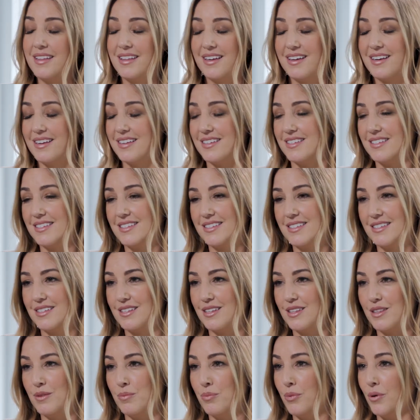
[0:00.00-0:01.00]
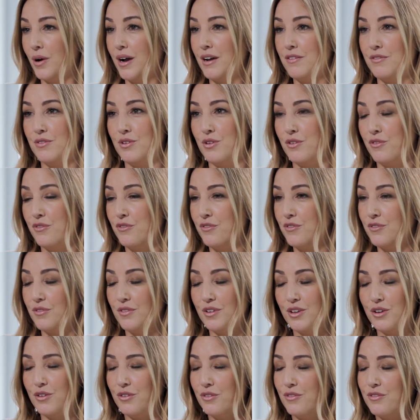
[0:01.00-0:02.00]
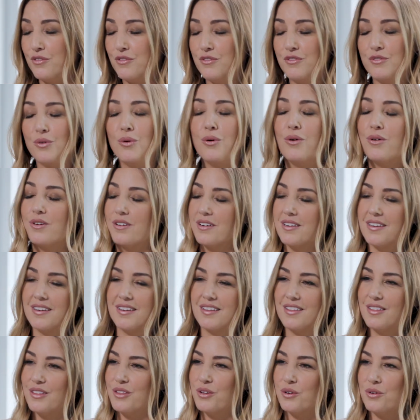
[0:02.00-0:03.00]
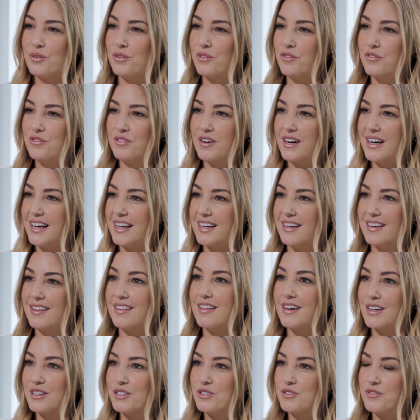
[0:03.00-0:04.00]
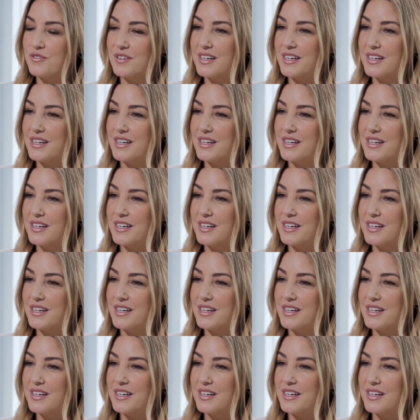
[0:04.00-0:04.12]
that is brave, and you've fought the good fight thus